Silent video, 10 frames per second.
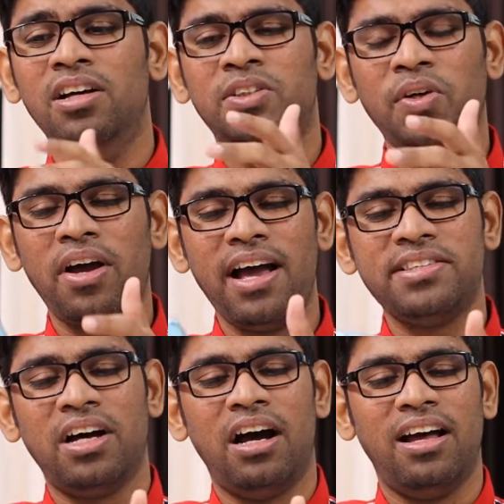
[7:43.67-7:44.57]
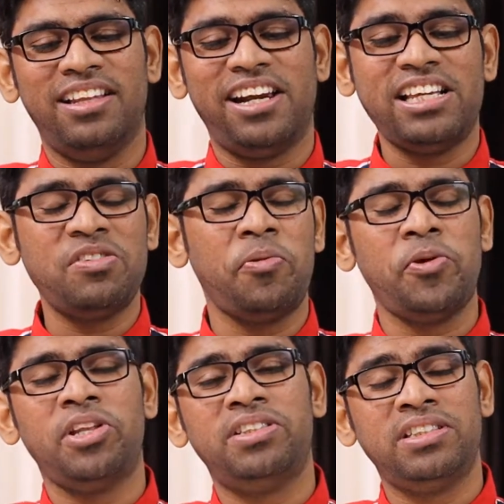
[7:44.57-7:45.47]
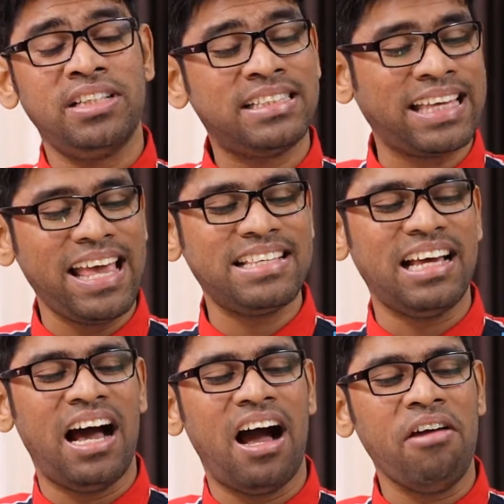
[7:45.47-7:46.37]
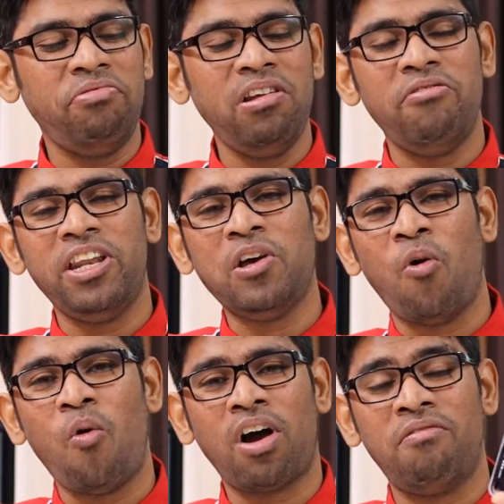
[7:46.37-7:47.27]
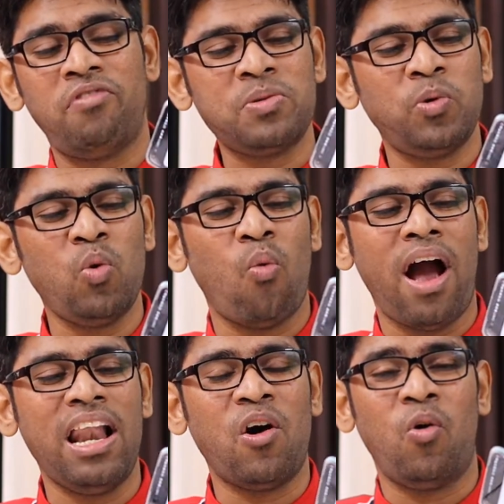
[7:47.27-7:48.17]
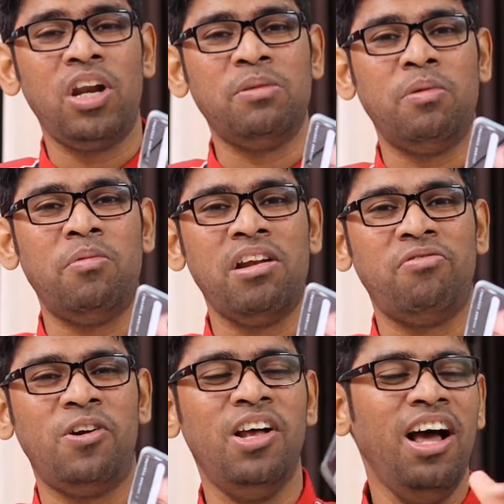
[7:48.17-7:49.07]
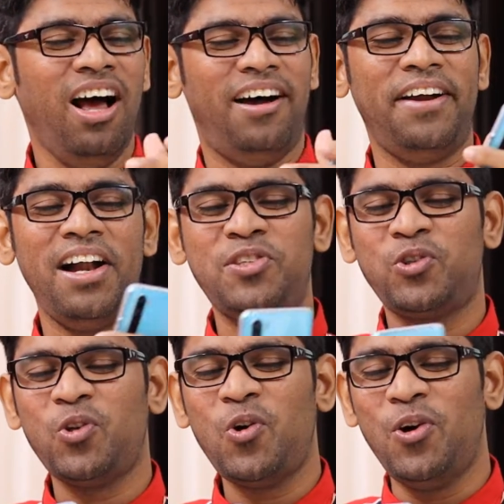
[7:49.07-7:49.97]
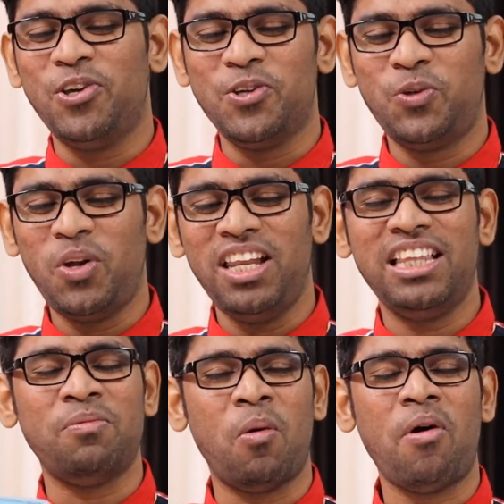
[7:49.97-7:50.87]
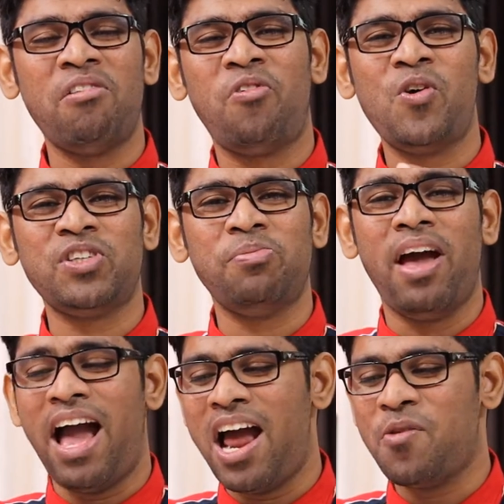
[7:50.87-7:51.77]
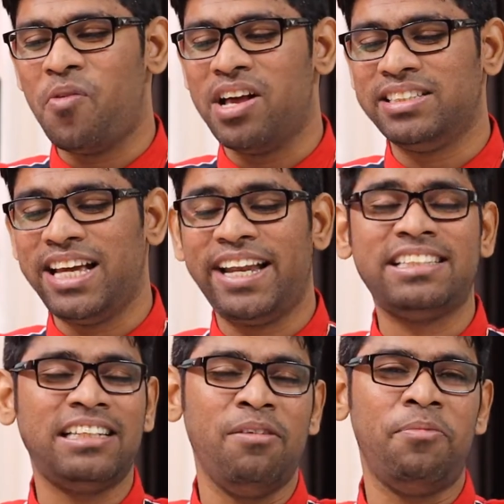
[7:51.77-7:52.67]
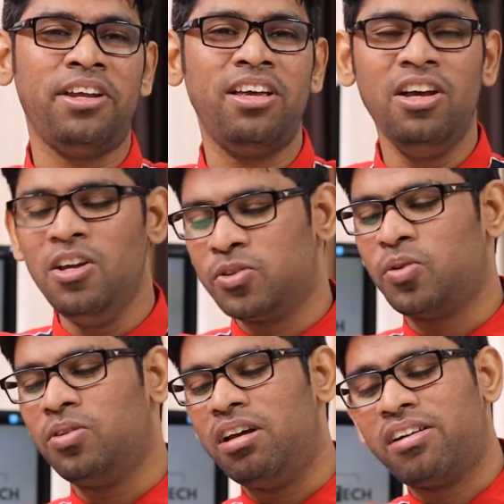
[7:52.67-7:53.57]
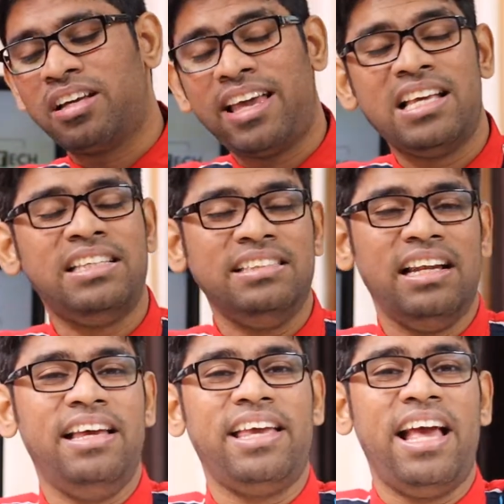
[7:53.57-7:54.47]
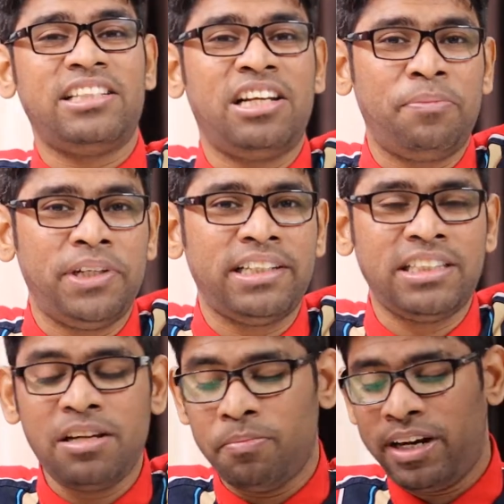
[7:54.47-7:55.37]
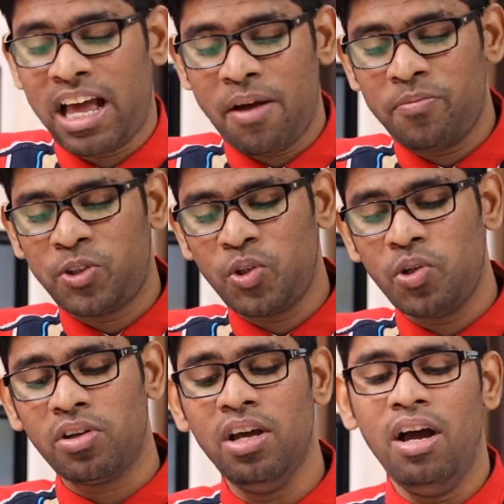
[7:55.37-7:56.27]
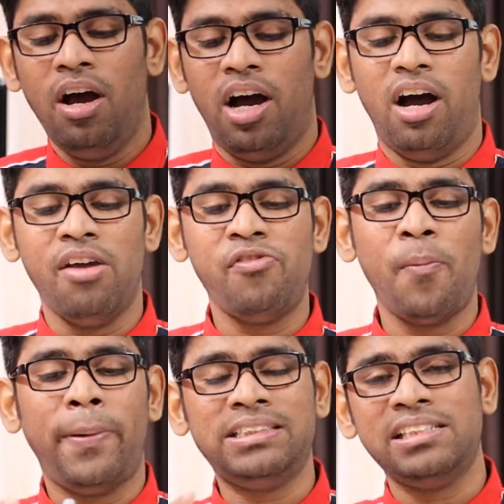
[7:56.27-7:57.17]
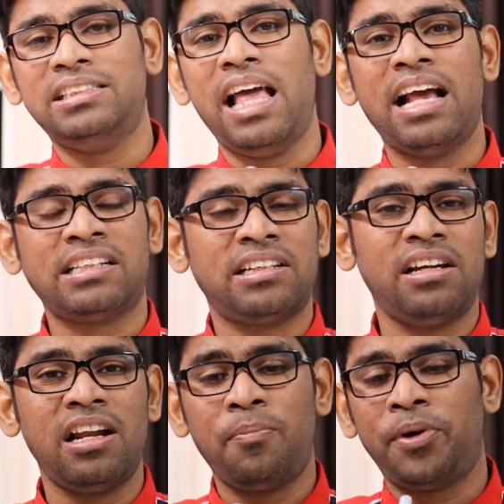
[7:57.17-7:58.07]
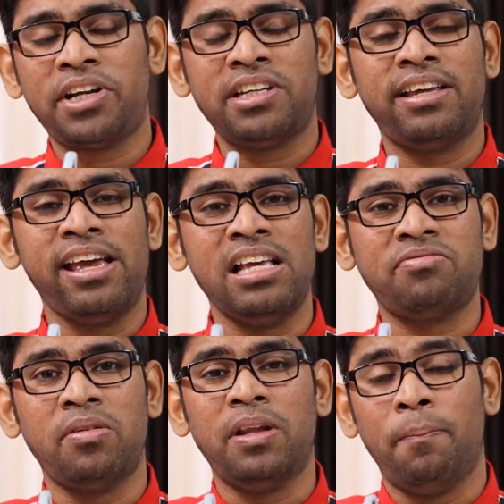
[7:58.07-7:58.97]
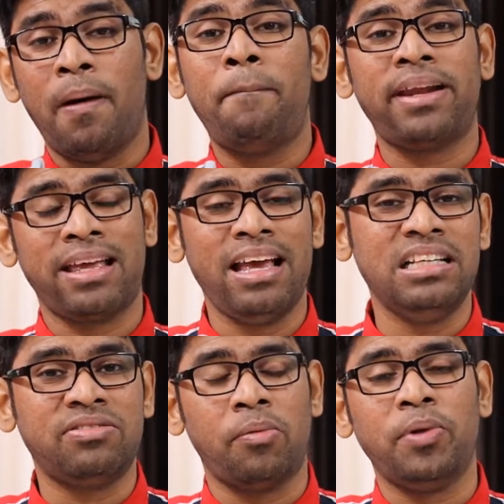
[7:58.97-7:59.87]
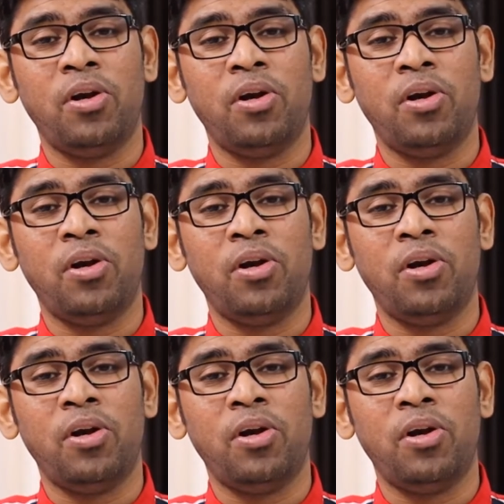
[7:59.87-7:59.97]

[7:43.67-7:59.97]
So guys, the reason for using this case, I feel very comfortable while I hold the mobile phone, and also usually the mobile phones in my hand was getting slippery, so the case is like an extra protection. But I'm sure if you purchase the external protection case from the bumper case from the